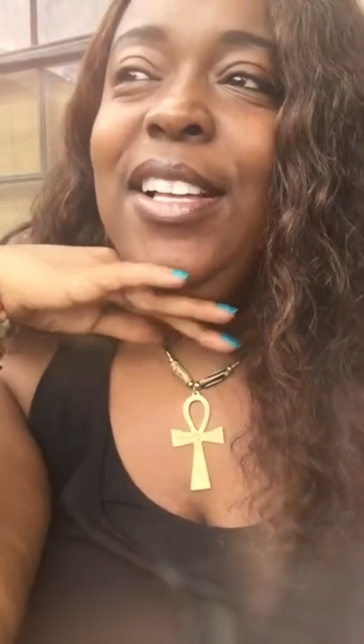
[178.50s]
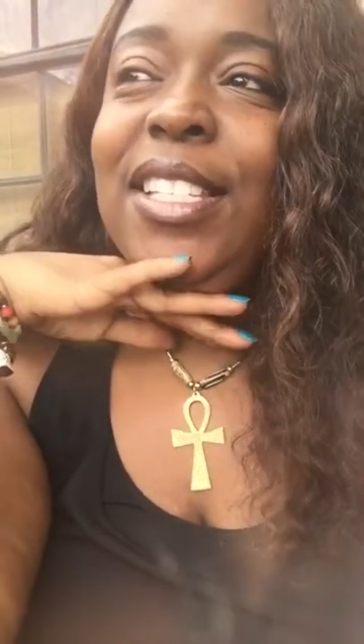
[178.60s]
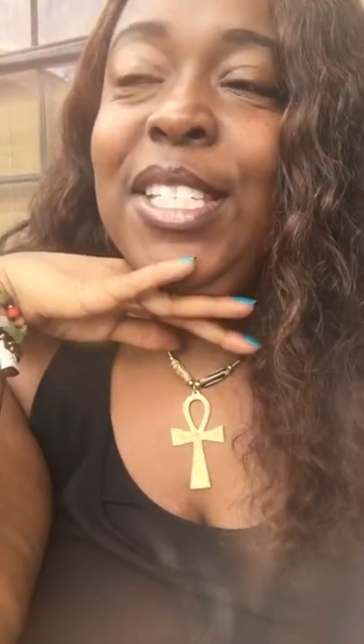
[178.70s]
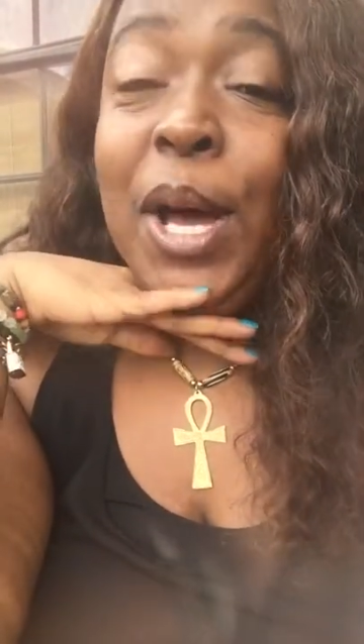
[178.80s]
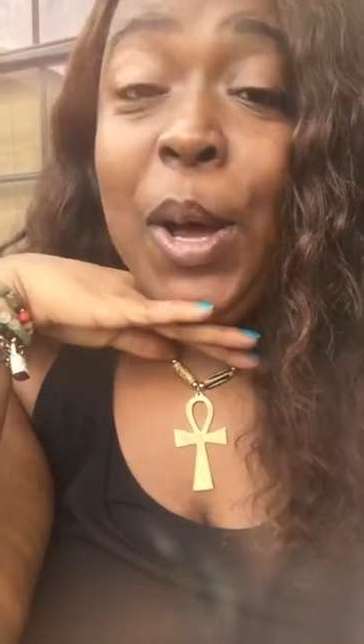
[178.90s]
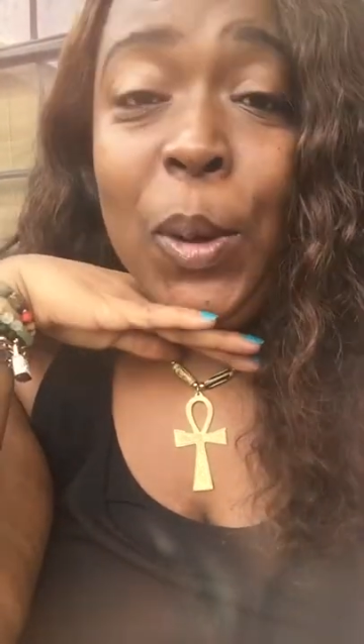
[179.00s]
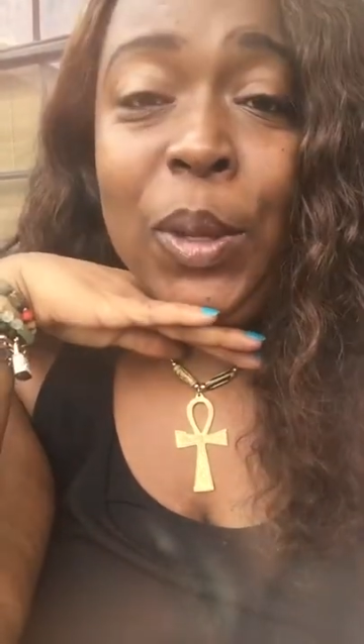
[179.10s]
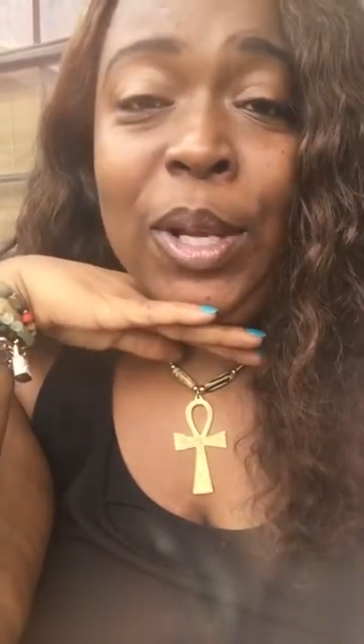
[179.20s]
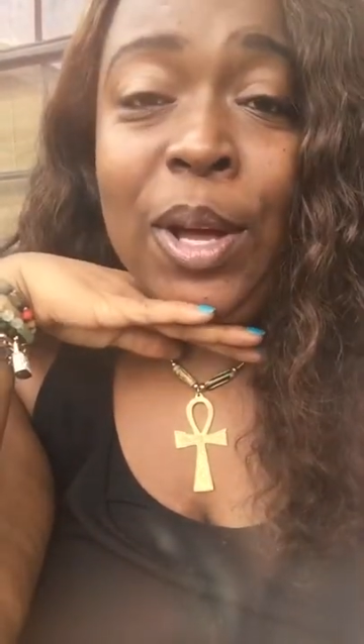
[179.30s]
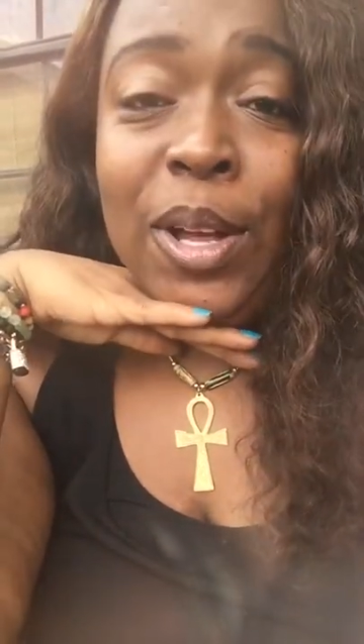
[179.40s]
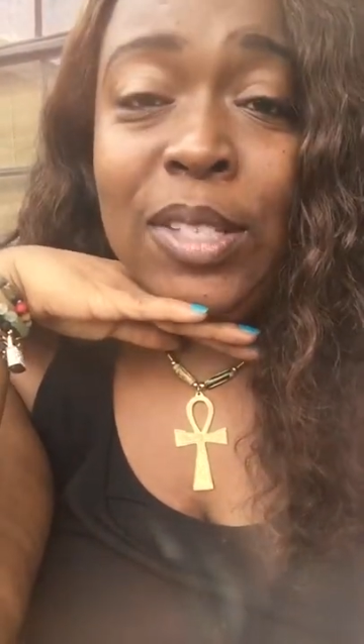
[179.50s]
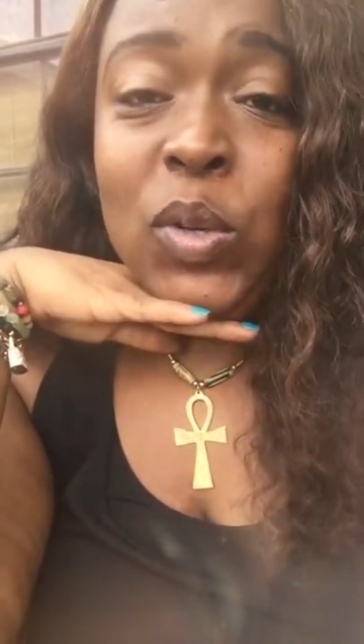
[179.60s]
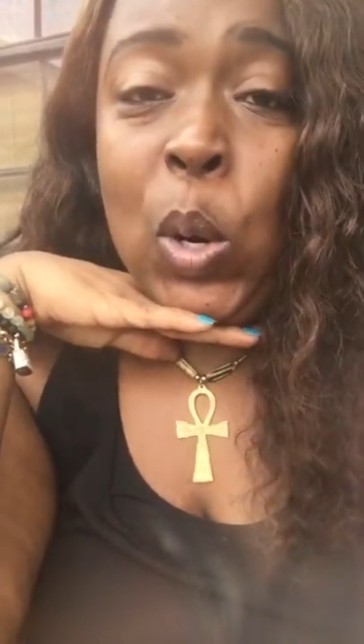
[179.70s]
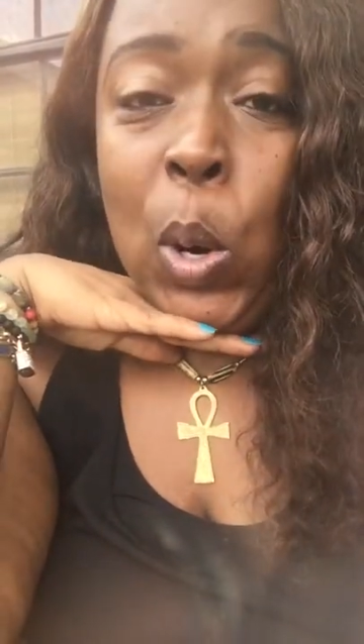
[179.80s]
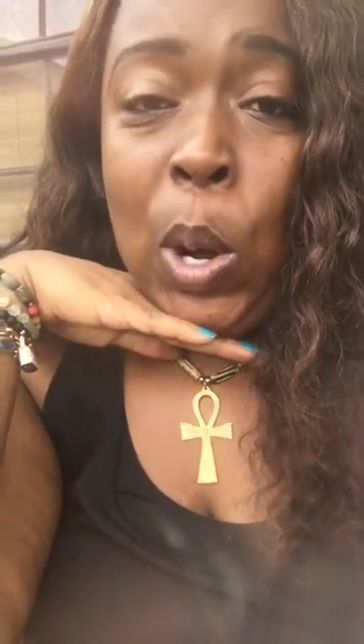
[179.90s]
so the laws
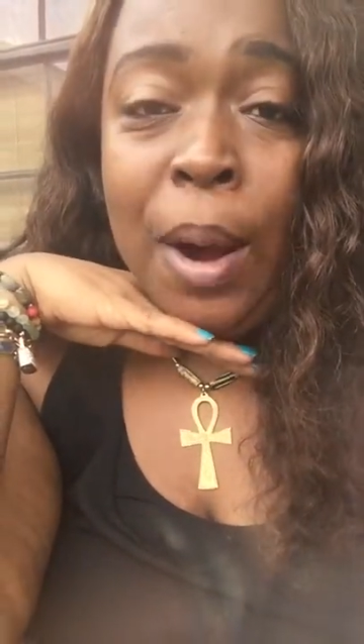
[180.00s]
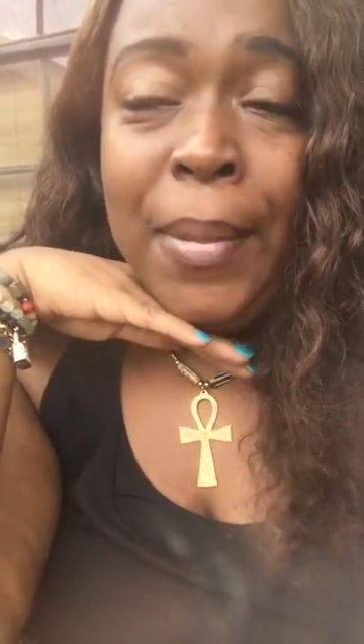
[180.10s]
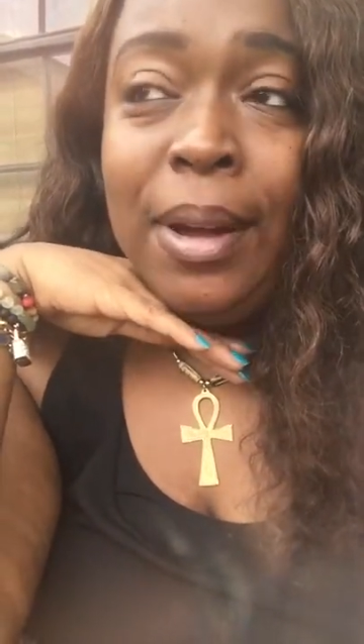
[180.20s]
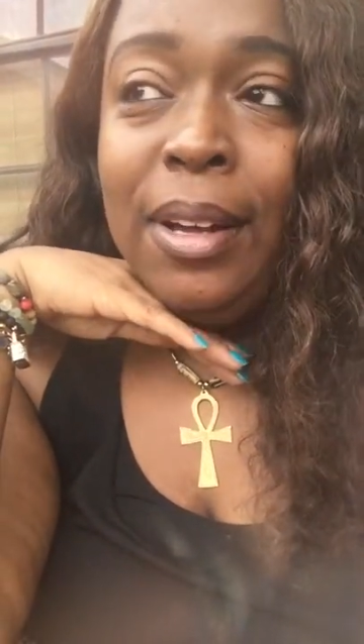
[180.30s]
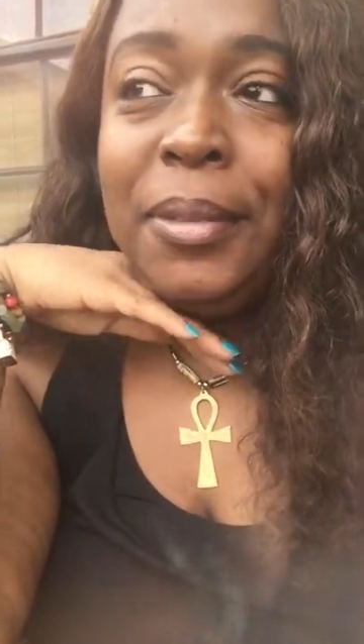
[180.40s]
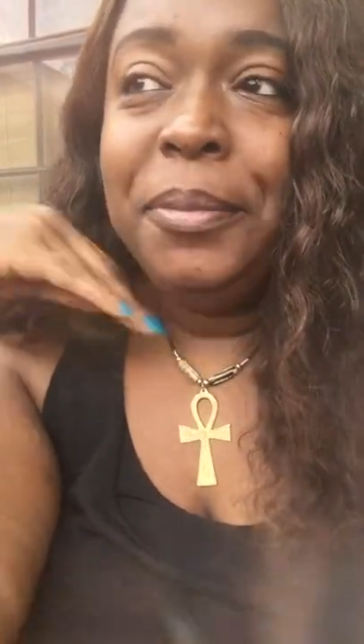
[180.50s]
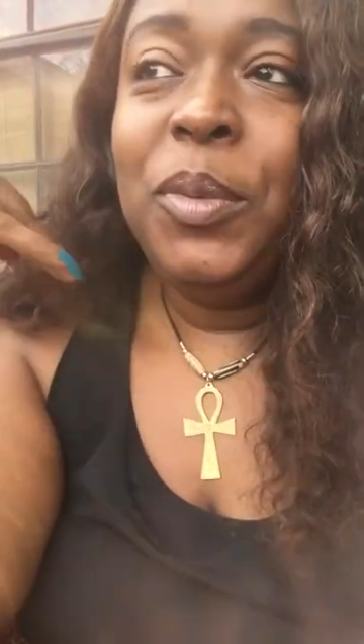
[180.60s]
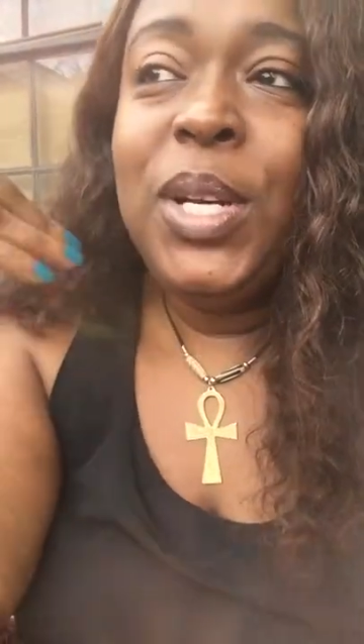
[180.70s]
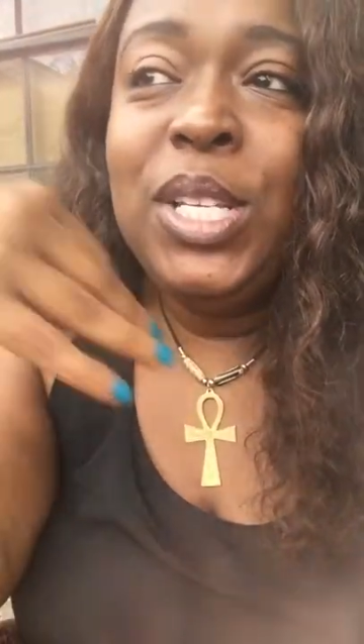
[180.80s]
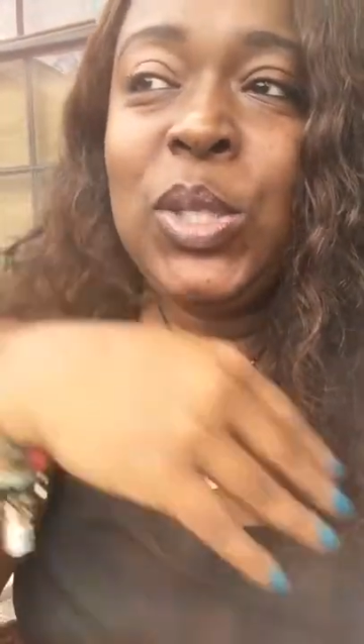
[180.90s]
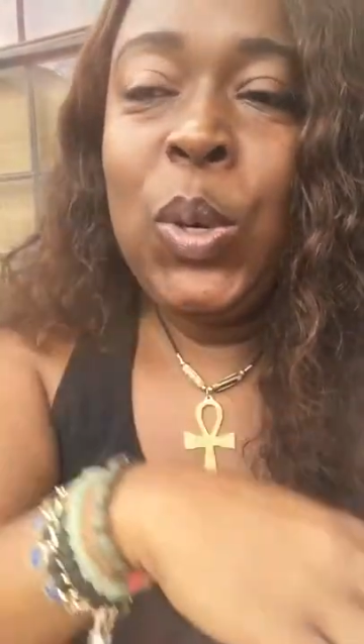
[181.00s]
of karma. What is